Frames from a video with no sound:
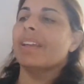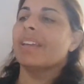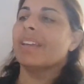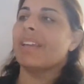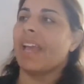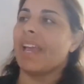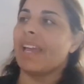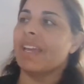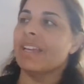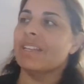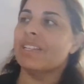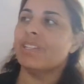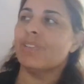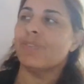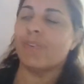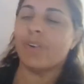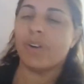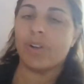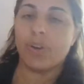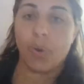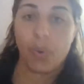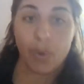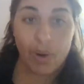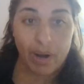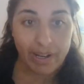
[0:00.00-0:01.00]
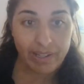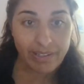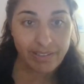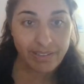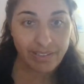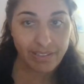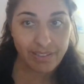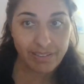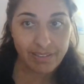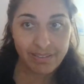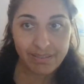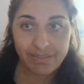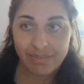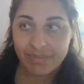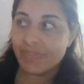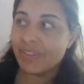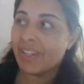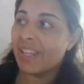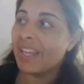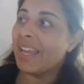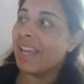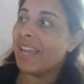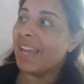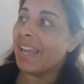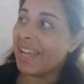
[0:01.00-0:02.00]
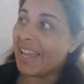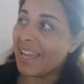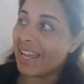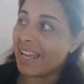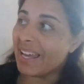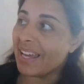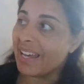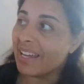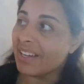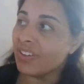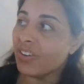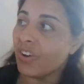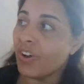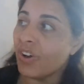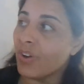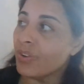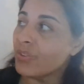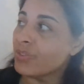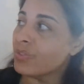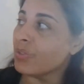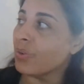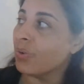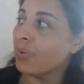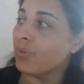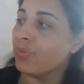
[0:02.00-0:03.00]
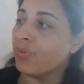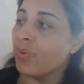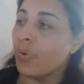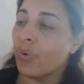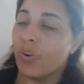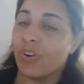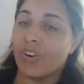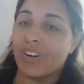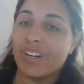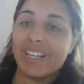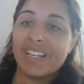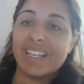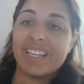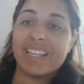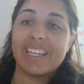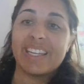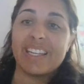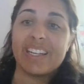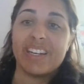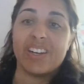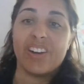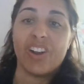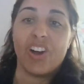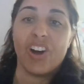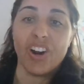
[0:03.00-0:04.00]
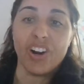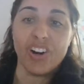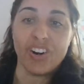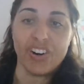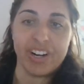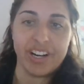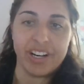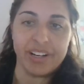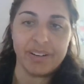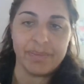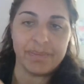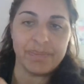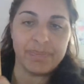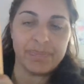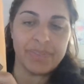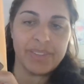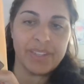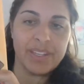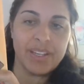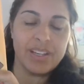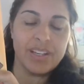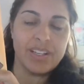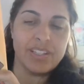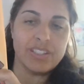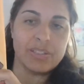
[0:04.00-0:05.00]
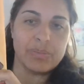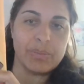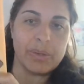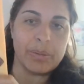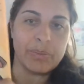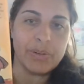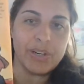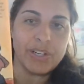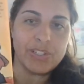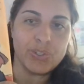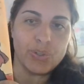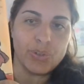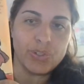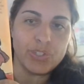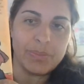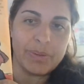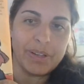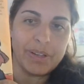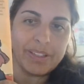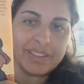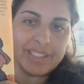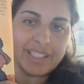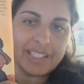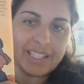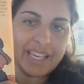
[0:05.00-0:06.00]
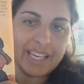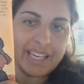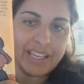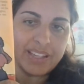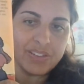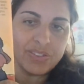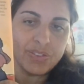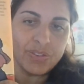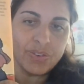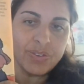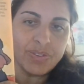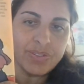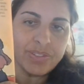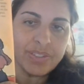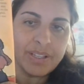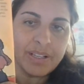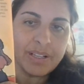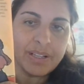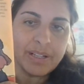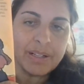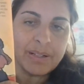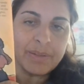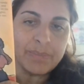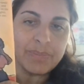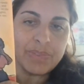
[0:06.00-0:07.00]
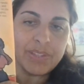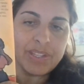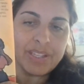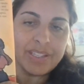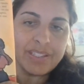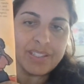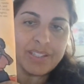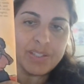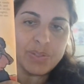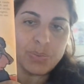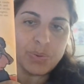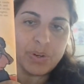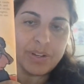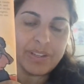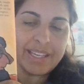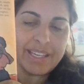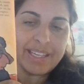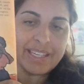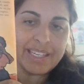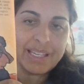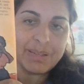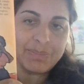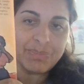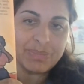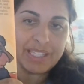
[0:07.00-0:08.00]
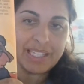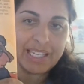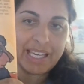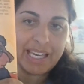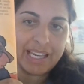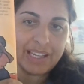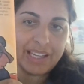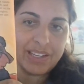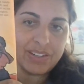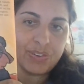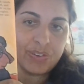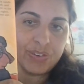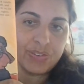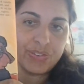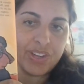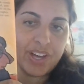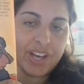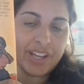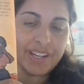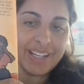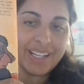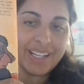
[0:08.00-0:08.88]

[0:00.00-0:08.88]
K is for Kwanzaa and also for Kinara. So remember I told you about the candles? This is where they keep the candles, on